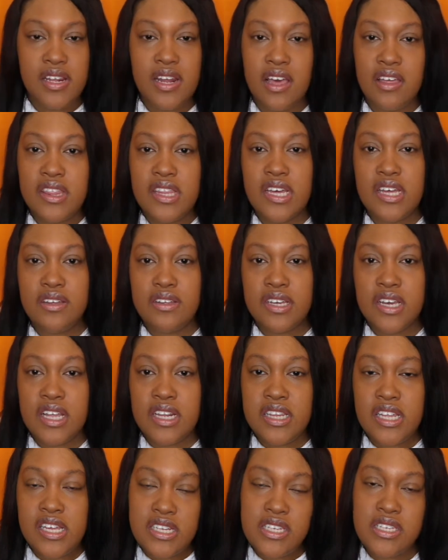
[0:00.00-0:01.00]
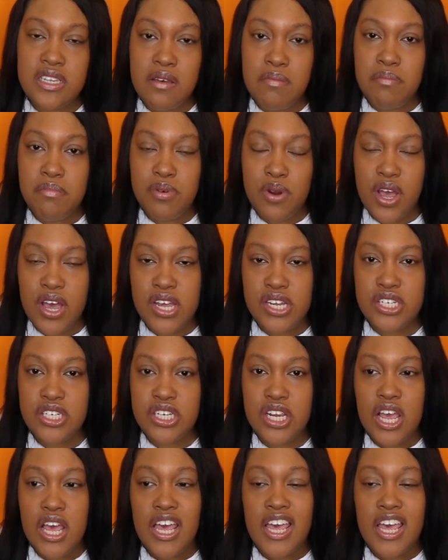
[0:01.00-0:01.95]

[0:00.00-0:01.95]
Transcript: Now the cleansing brush,